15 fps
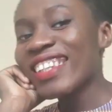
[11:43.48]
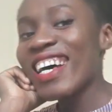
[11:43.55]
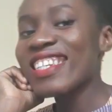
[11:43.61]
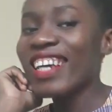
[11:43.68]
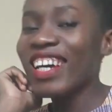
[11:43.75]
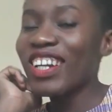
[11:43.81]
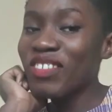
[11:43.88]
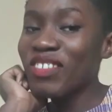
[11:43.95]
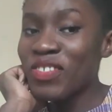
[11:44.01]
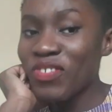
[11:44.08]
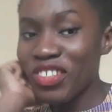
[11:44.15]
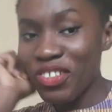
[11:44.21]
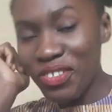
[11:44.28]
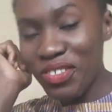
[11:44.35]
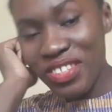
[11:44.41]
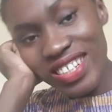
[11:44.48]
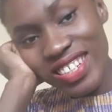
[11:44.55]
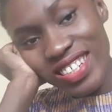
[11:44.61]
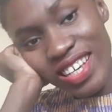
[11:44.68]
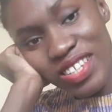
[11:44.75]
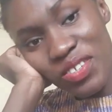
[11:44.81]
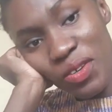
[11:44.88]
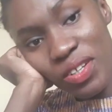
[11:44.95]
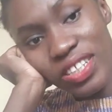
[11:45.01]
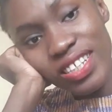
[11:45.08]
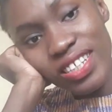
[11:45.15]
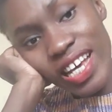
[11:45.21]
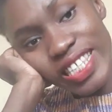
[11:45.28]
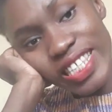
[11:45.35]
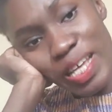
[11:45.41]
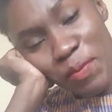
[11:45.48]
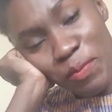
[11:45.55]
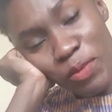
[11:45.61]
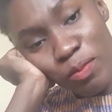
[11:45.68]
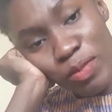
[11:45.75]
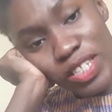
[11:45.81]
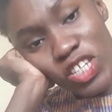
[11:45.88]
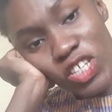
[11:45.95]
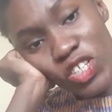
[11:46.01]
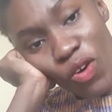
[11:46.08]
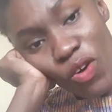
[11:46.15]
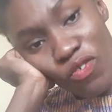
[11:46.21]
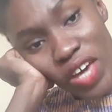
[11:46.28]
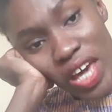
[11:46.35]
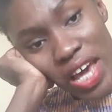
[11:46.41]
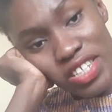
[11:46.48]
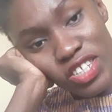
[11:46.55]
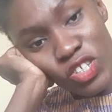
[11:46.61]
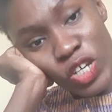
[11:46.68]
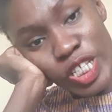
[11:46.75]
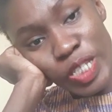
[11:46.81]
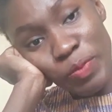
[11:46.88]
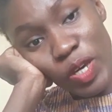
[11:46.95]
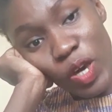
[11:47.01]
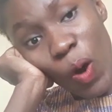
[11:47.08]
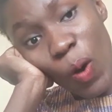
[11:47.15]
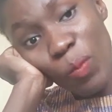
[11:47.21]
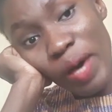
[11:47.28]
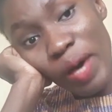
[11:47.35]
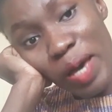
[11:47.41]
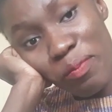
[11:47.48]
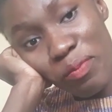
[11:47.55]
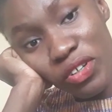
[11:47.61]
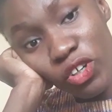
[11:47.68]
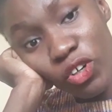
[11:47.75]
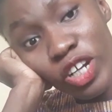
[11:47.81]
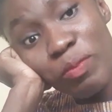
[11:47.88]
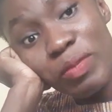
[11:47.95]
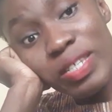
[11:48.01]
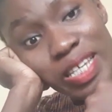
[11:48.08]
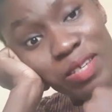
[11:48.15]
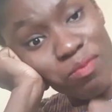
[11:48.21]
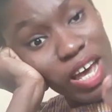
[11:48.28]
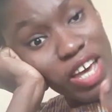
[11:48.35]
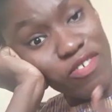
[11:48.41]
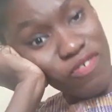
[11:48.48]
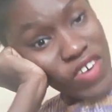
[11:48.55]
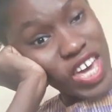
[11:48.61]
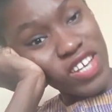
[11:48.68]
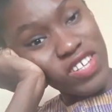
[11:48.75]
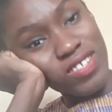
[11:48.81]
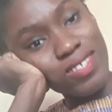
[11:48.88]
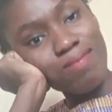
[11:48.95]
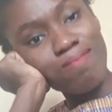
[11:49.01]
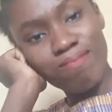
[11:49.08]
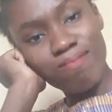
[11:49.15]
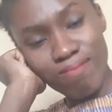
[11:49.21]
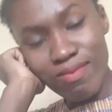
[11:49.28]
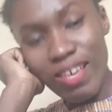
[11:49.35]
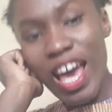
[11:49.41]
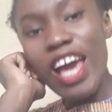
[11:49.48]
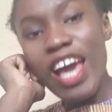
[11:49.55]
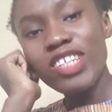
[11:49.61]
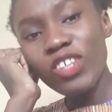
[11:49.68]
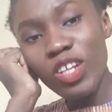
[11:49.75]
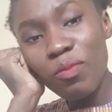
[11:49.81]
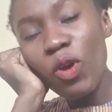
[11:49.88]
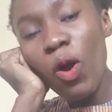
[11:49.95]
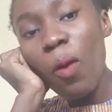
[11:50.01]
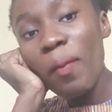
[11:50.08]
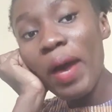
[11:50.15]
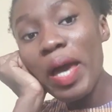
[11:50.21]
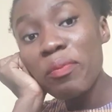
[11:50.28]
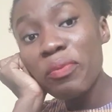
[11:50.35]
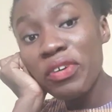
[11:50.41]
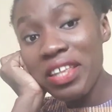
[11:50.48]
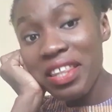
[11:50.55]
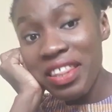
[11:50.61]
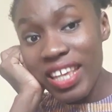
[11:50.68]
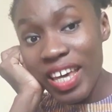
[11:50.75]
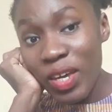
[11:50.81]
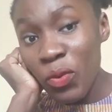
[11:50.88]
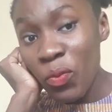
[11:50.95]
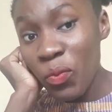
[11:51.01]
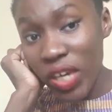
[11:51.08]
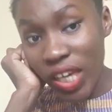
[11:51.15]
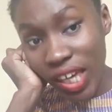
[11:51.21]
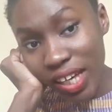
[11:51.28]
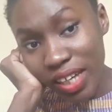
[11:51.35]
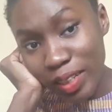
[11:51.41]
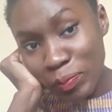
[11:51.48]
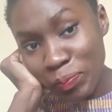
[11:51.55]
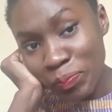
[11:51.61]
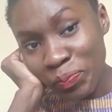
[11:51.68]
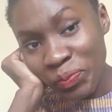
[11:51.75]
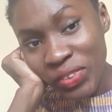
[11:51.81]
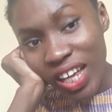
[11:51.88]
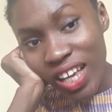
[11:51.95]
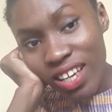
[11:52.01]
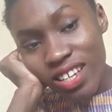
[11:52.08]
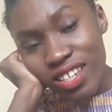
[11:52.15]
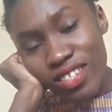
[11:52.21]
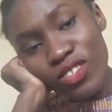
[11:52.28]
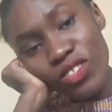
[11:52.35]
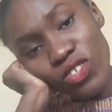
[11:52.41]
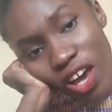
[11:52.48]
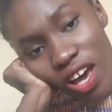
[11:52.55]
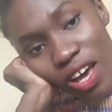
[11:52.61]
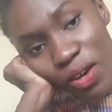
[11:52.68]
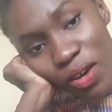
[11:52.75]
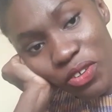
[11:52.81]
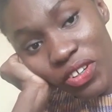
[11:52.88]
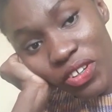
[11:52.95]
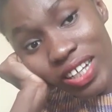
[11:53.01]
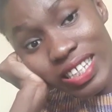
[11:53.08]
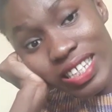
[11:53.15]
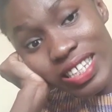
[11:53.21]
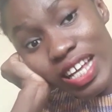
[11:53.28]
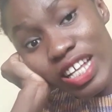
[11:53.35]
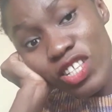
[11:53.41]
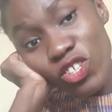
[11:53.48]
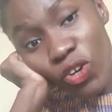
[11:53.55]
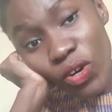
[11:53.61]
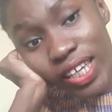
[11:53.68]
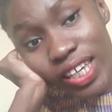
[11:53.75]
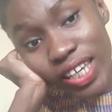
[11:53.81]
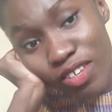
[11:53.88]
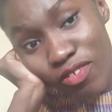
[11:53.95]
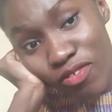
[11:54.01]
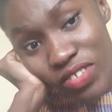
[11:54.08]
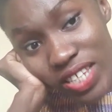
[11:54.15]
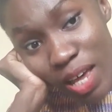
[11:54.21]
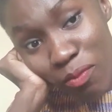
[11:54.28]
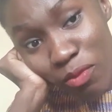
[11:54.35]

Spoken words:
That's the end of this video today. So the next time I'm going to be seeing your face is going to be on my, but you're going to be seeing my face. Mm-hmm. It's going to be on my birthday week. So you can send your gifts.